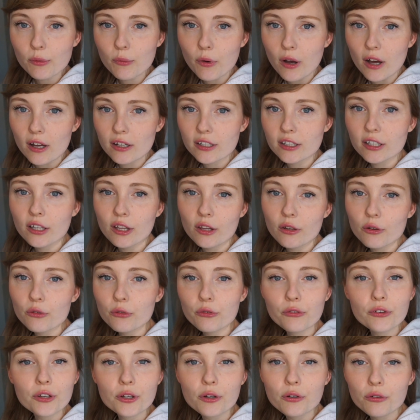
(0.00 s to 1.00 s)
one you'll
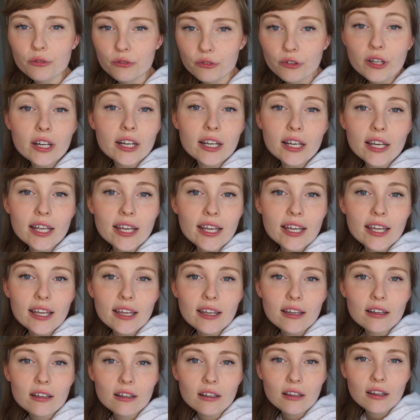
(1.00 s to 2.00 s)
feel
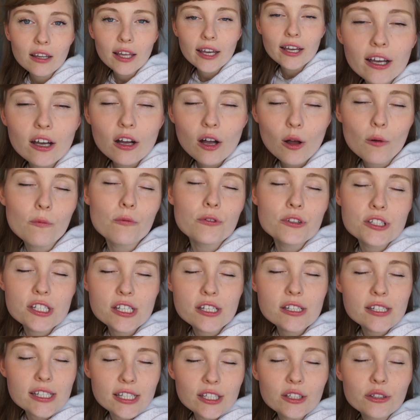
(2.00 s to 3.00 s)
really
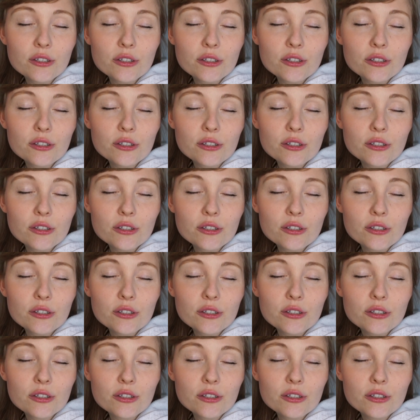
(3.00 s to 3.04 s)
comforted in